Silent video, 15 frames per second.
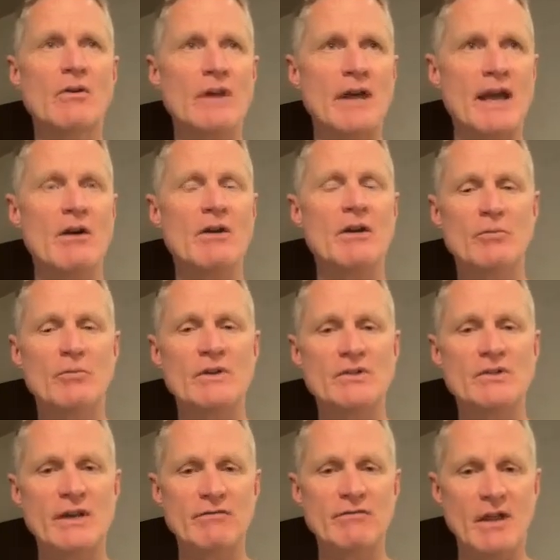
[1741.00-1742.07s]
okay, how can we
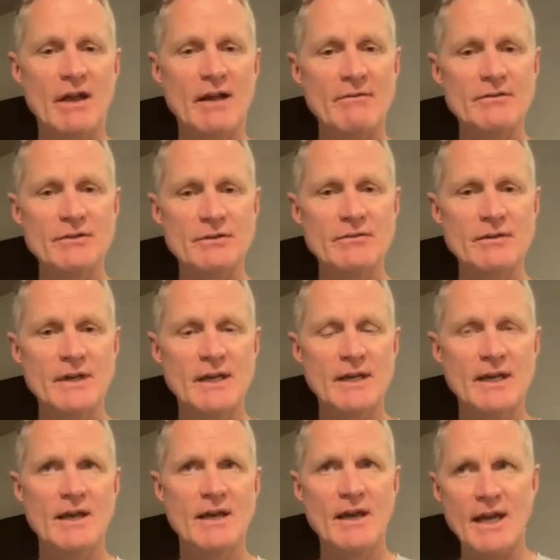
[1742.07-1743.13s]
save lives?
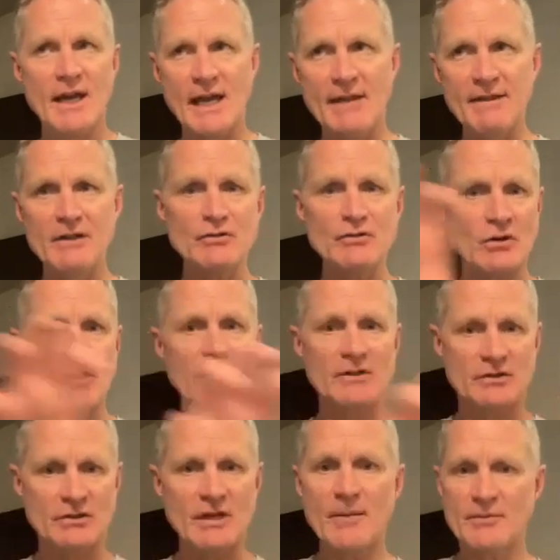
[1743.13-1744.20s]
And these are all
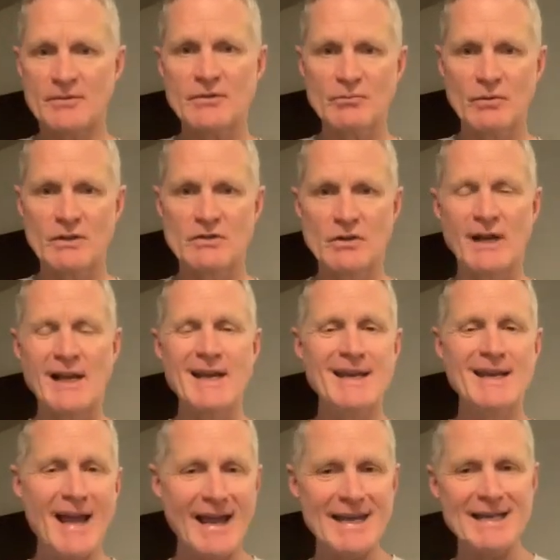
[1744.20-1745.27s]
the steps we took.
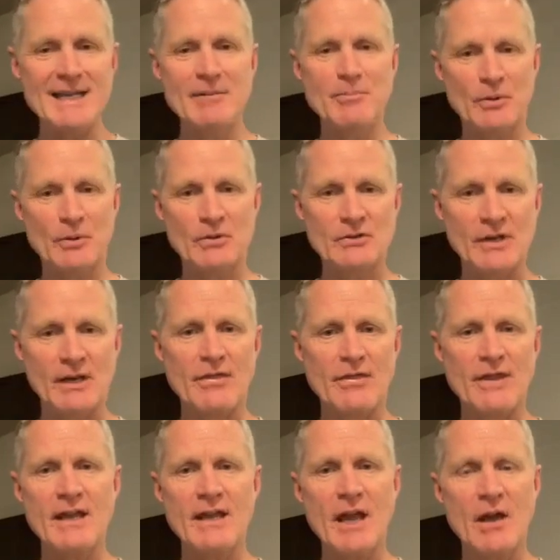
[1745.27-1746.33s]
90%.
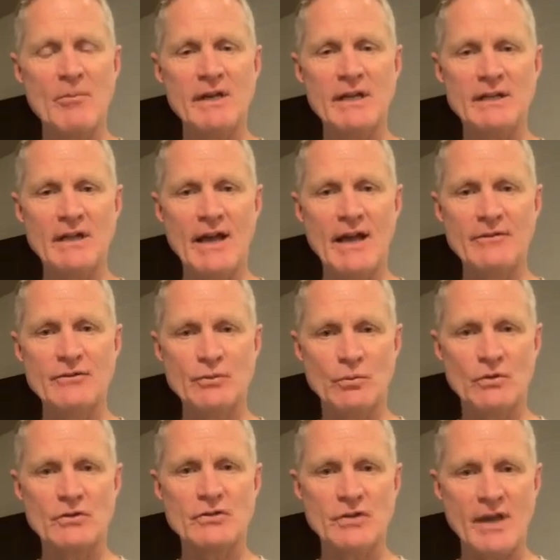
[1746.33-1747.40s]
Think how many lives
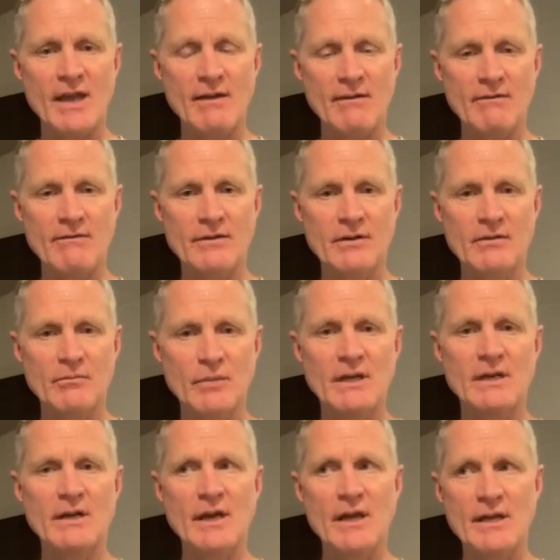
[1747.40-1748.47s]
were saved
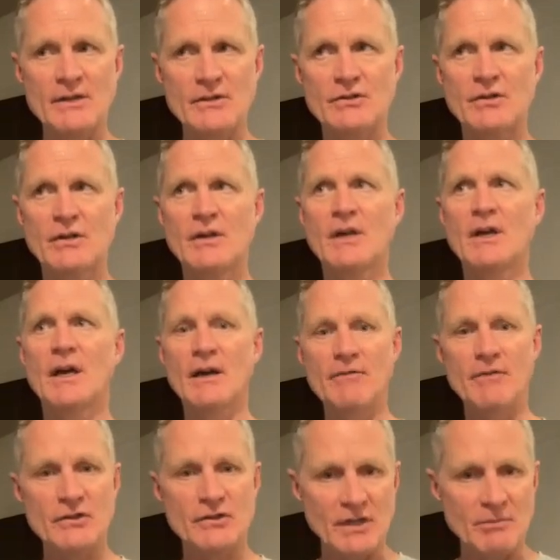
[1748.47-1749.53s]
because
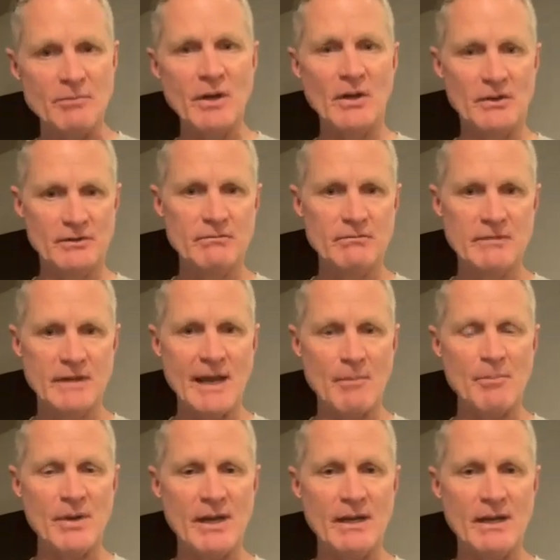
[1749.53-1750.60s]
of the seatbelt
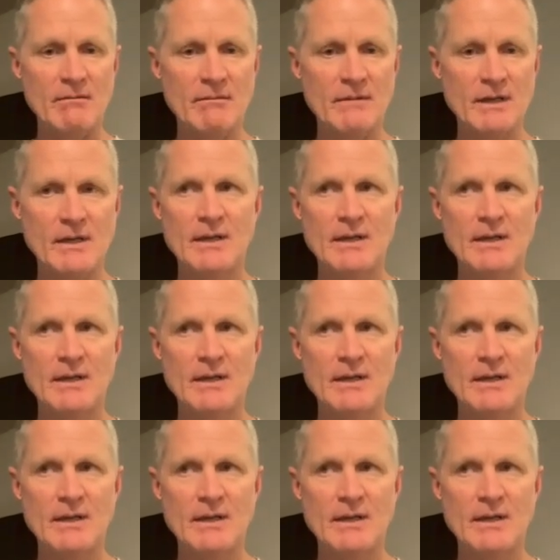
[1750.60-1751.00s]
campaign.